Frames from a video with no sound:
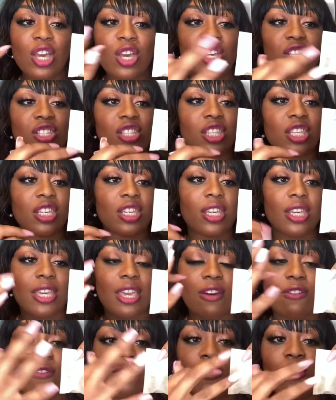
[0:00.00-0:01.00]
so that you can
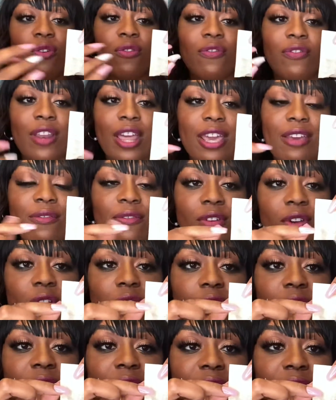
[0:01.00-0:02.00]
get full flavor
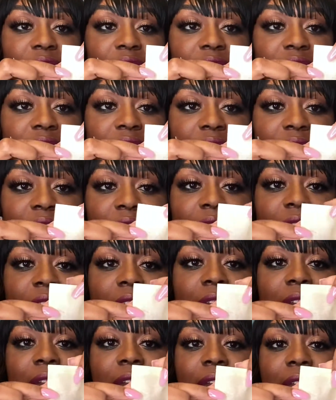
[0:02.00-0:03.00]
of everything,
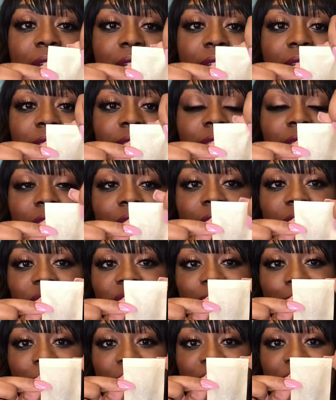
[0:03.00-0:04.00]
and they have
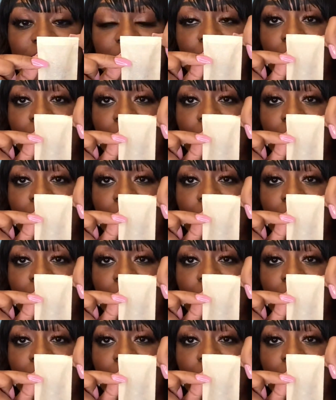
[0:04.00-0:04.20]
space to